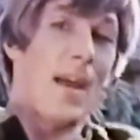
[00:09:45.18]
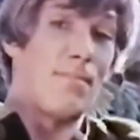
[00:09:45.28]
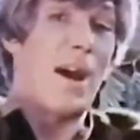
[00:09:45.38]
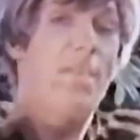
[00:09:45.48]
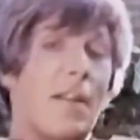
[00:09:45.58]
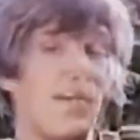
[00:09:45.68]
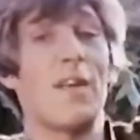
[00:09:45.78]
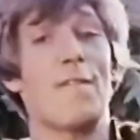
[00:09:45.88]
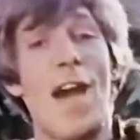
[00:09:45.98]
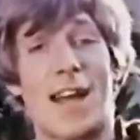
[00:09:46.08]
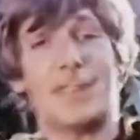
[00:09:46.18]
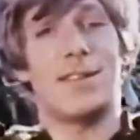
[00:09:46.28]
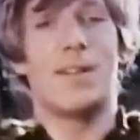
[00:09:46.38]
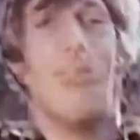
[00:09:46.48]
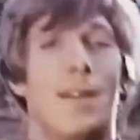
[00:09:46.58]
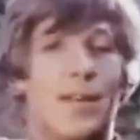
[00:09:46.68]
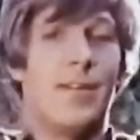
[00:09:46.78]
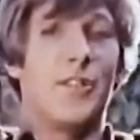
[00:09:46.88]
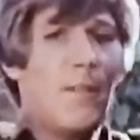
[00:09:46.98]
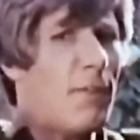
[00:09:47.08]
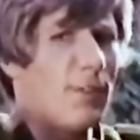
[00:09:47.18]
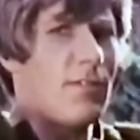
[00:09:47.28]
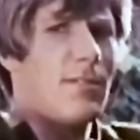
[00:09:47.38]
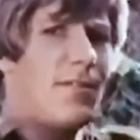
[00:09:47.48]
And by that very fact, different